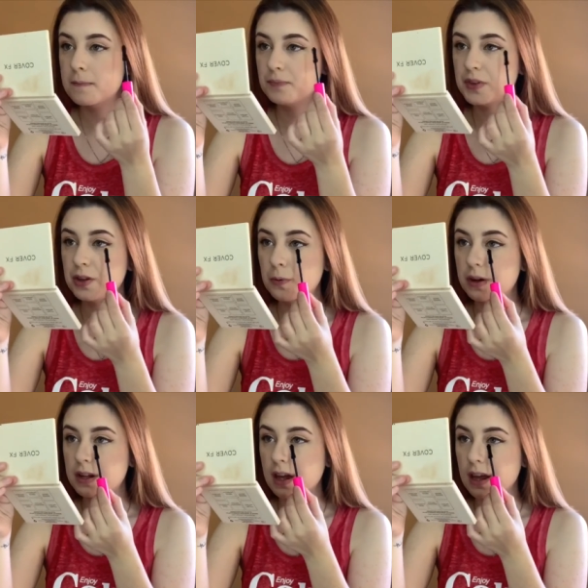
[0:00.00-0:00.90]
you don't want
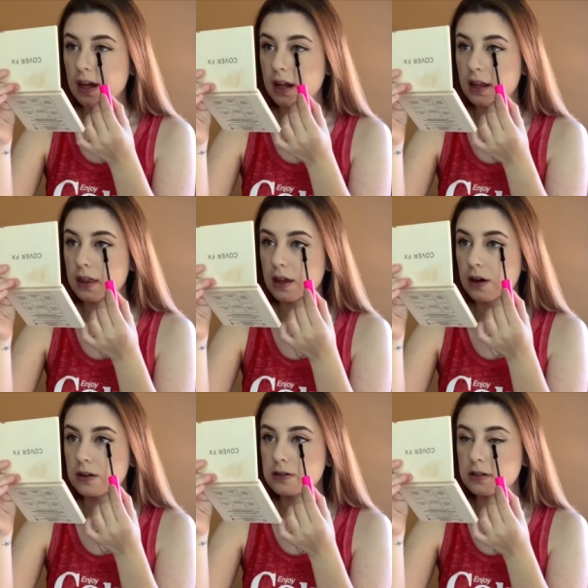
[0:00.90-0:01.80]
to like get anything
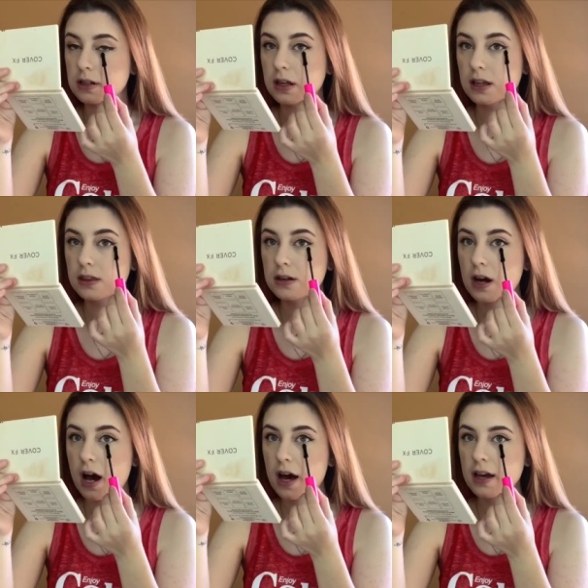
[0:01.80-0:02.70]
underneath your
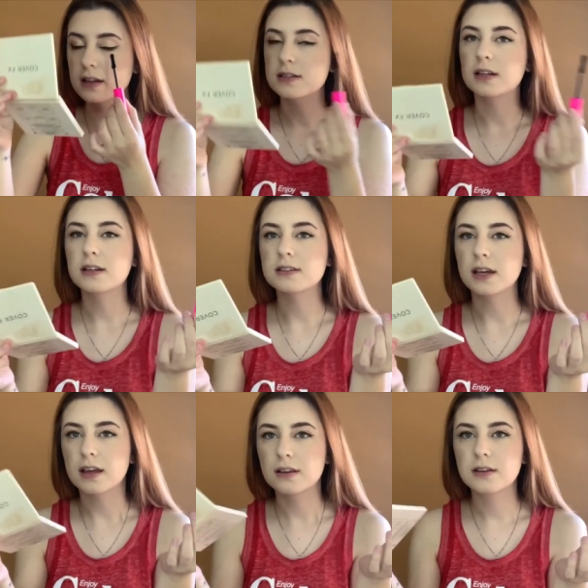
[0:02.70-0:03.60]
eye, because then it's
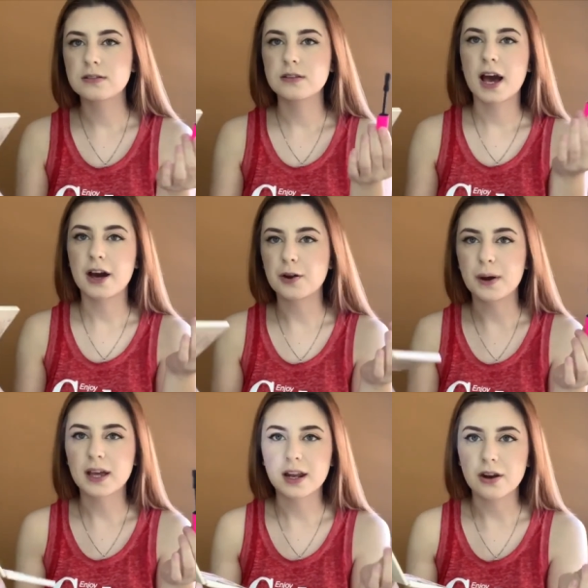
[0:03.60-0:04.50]
like, how do I
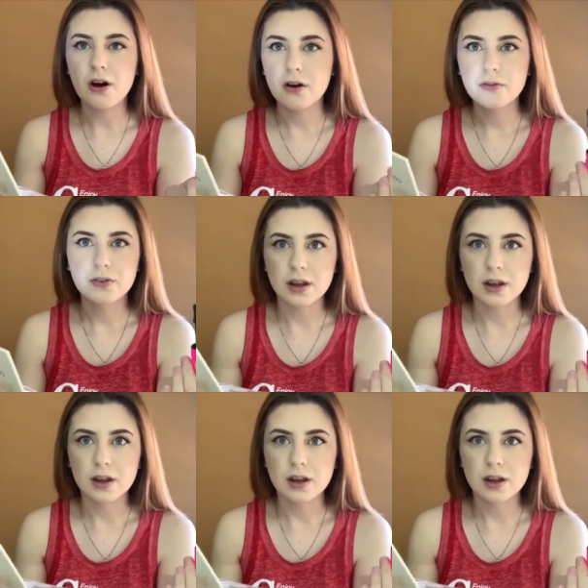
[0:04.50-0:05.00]
get it off, you